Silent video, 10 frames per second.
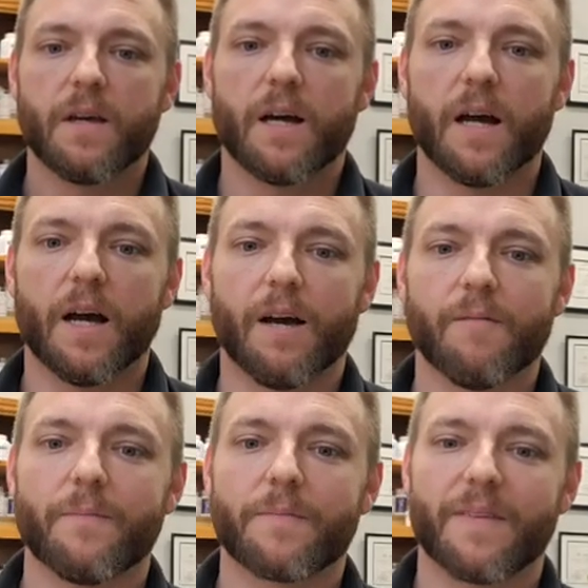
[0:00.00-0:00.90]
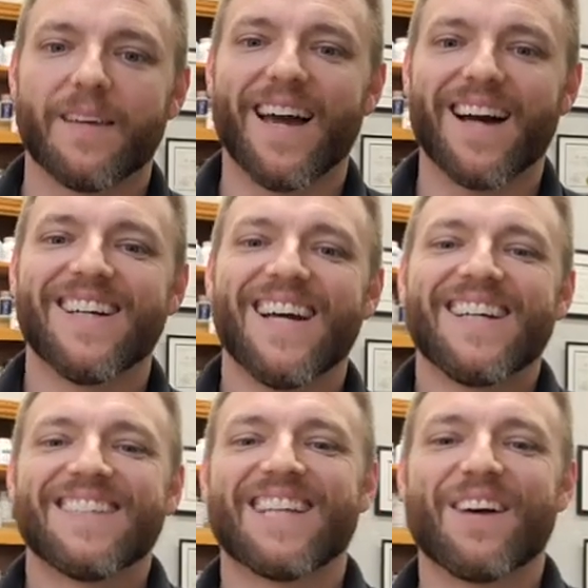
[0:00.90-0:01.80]
Yeah,
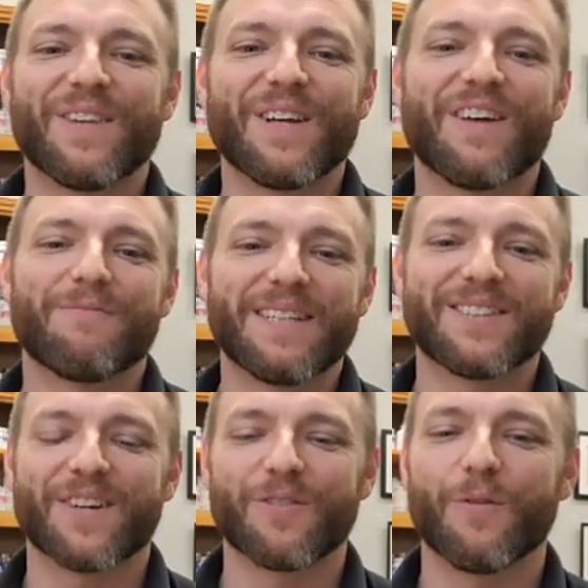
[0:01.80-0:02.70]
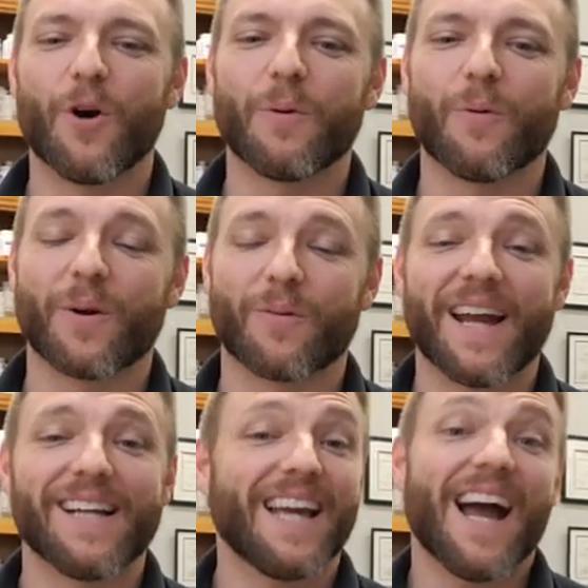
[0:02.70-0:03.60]
it's definitely left my sunroof open when it
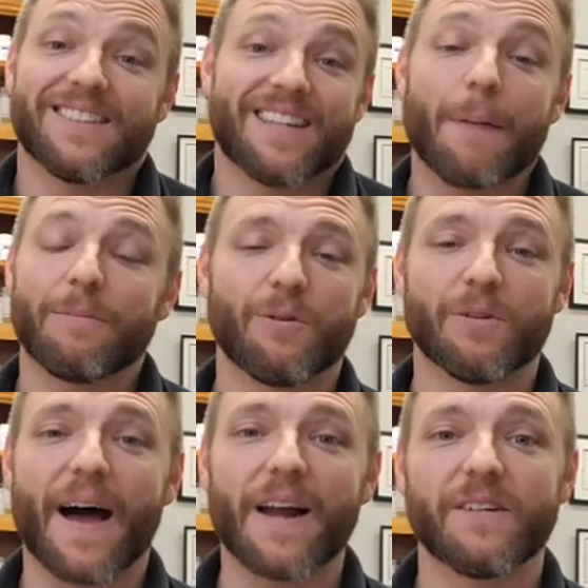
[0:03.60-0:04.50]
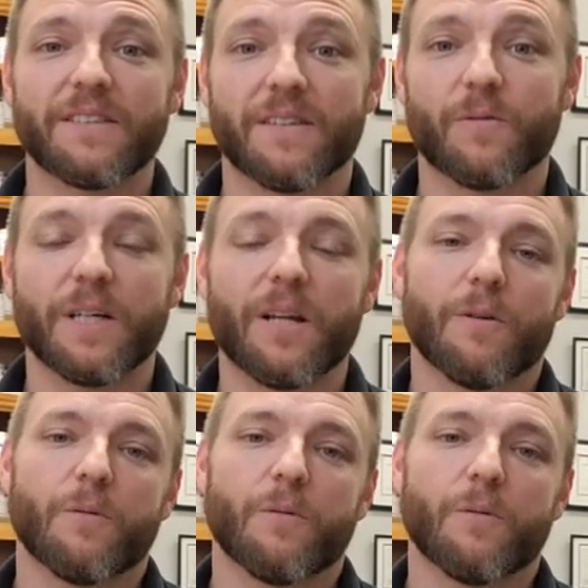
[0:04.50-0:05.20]
rained. Yeah, it's happened to a lot of us, and we